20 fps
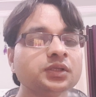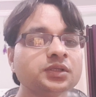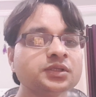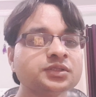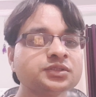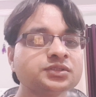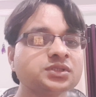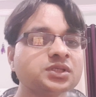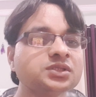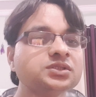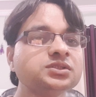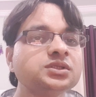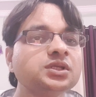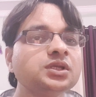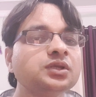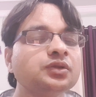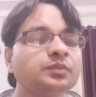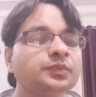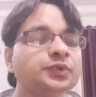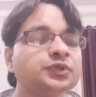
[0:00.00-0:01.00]

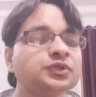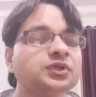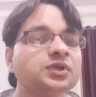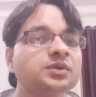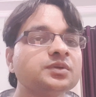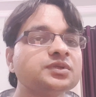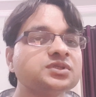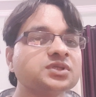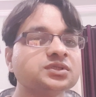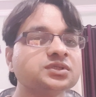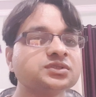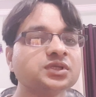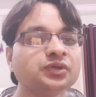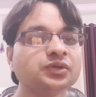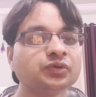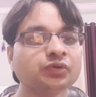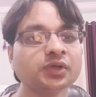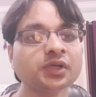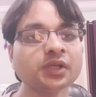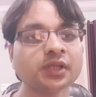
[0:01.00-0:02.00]
sensory patient of a sensory
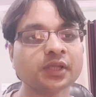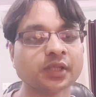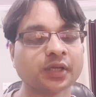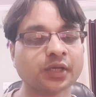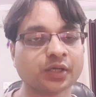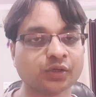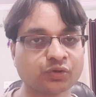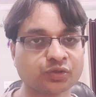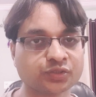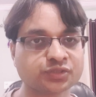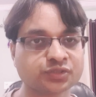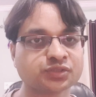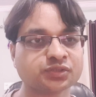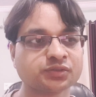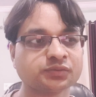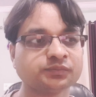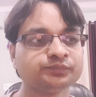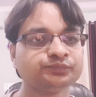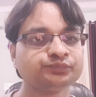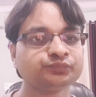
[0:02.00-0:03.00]
neural hearing
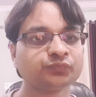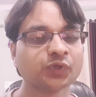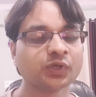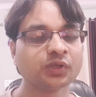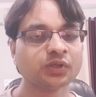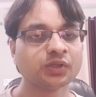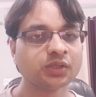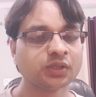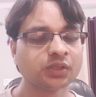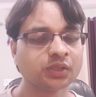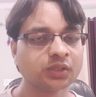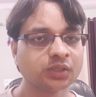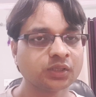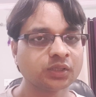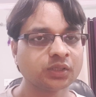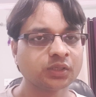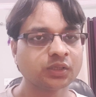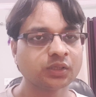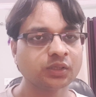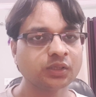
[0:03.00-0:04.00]
loss.
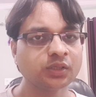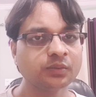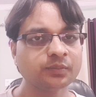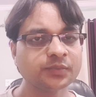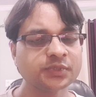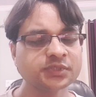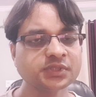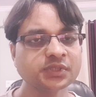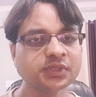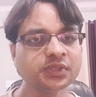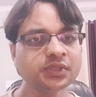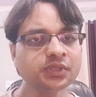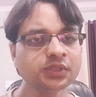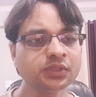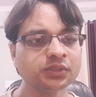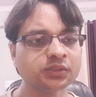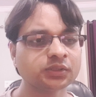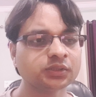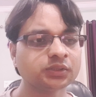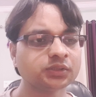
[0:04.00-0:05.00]
Basically,
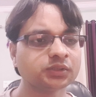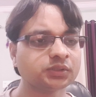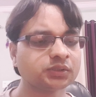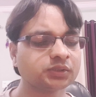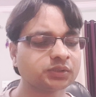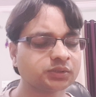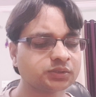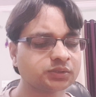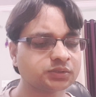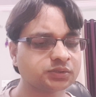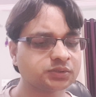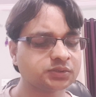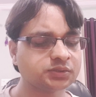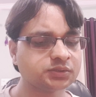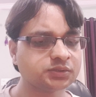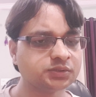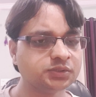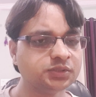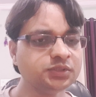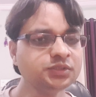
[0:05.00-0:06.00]

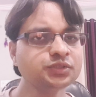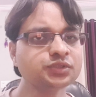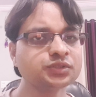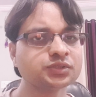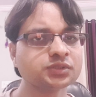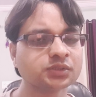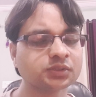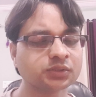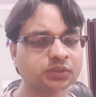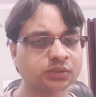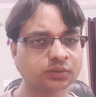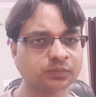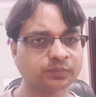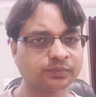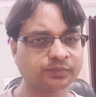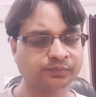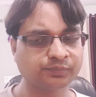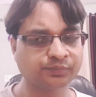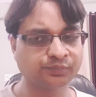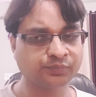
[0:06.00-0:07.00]
these
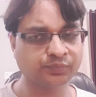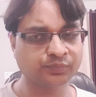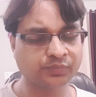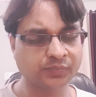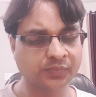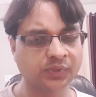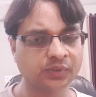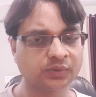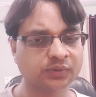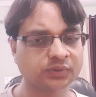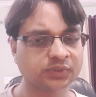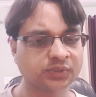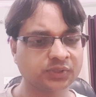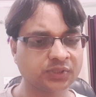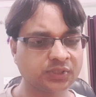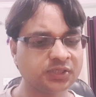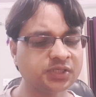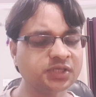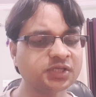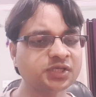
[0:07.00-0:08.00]

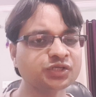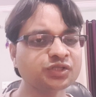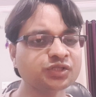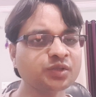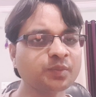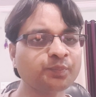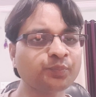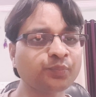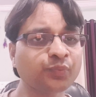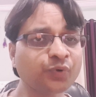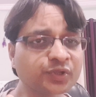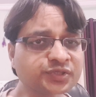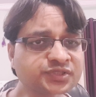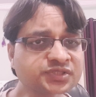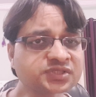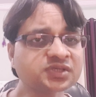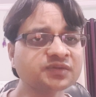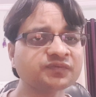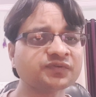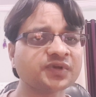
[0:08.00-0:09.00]
indicate the
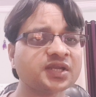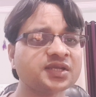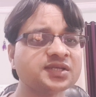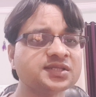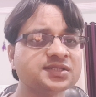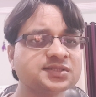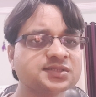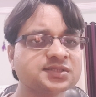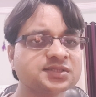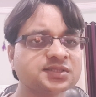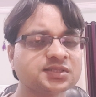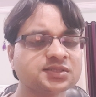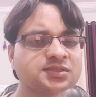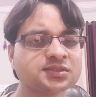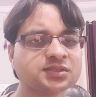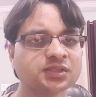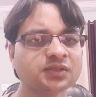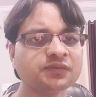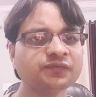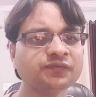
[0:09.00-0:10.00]
positive Rhenish test
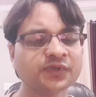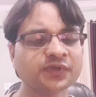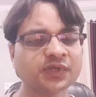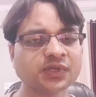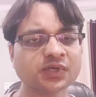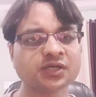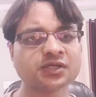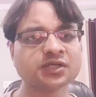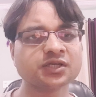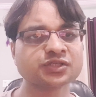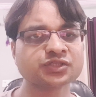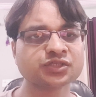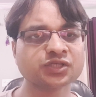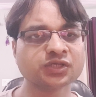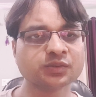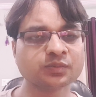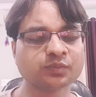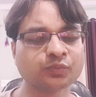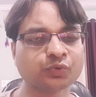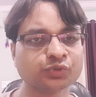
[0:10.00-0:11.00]
if air conduction
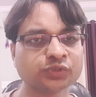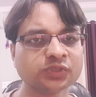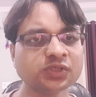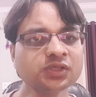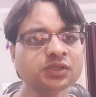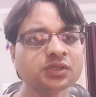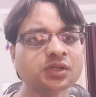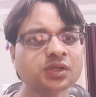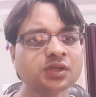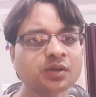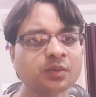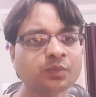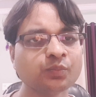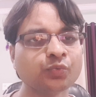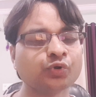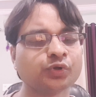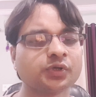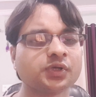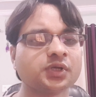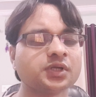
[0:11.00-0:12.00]
is more than
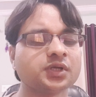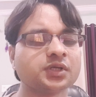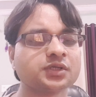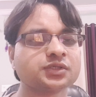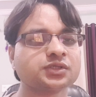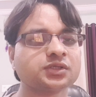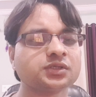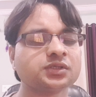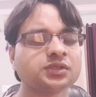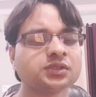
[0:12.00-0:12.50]
bone conduction,